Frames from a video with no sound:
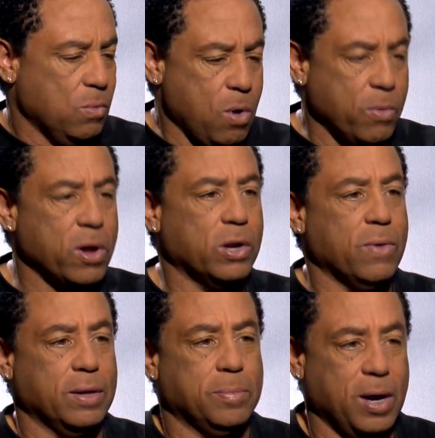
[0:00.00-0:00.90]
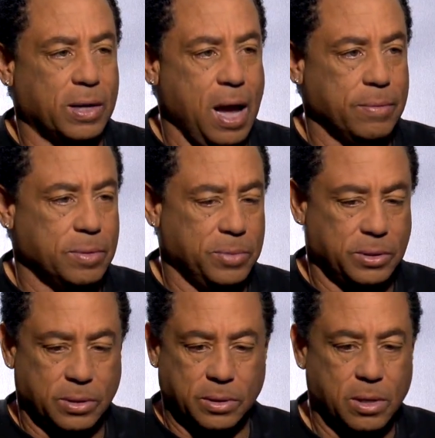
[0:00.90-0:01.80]
Well, we only rapped about Compton,
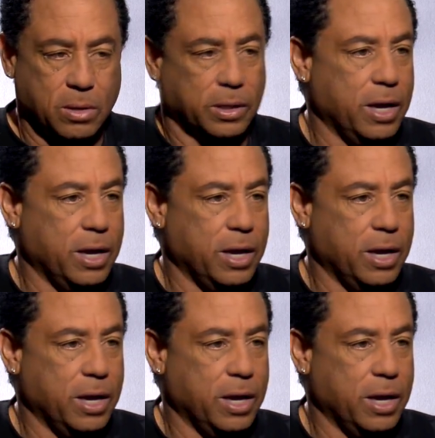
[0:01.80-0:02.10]
but all the